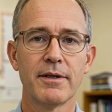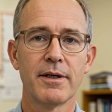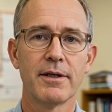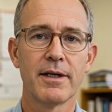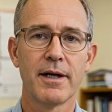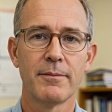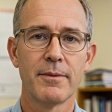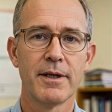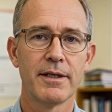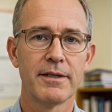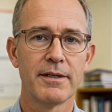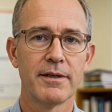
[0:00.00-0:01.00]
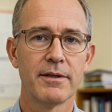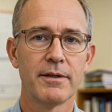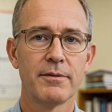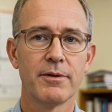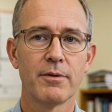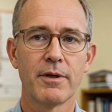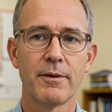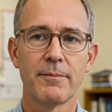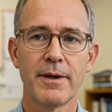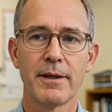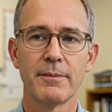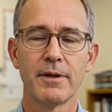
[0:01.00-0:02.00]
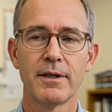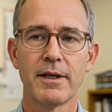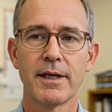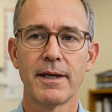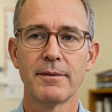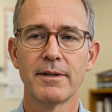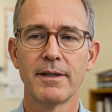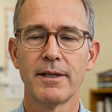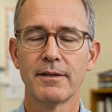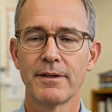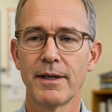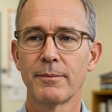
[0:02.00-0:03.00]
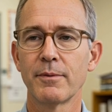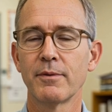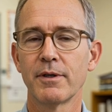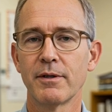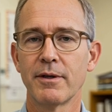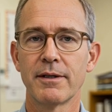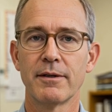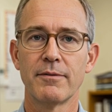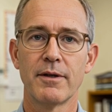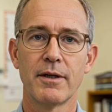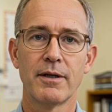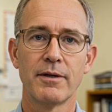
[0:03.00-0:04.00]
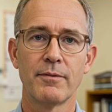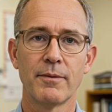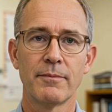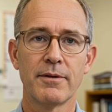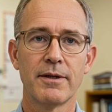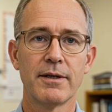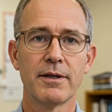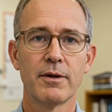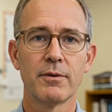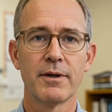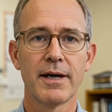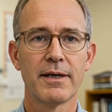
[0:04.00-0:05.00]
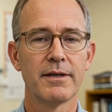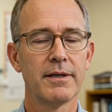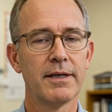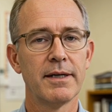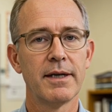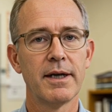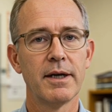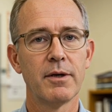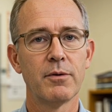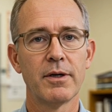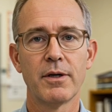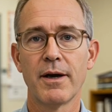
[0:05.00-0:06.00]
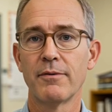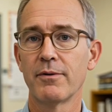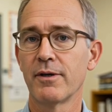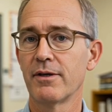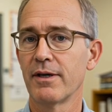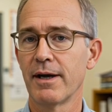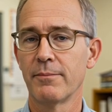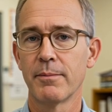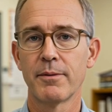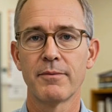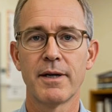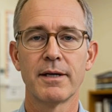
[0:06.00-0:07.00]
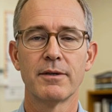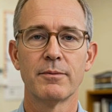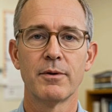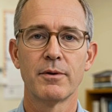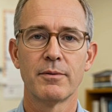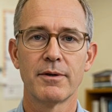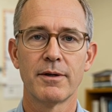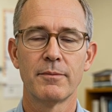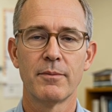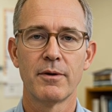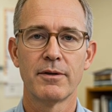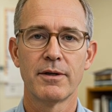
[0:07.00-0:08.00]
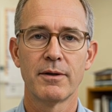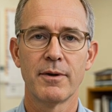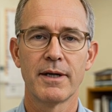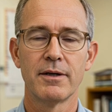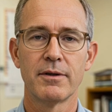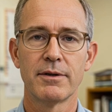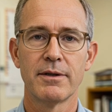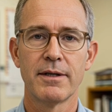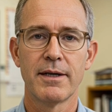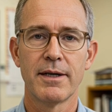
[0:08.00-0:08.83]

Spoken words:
are complex systems where paper claims can temporarily diverge from physical reality, where leverage amplifies moves in both directions,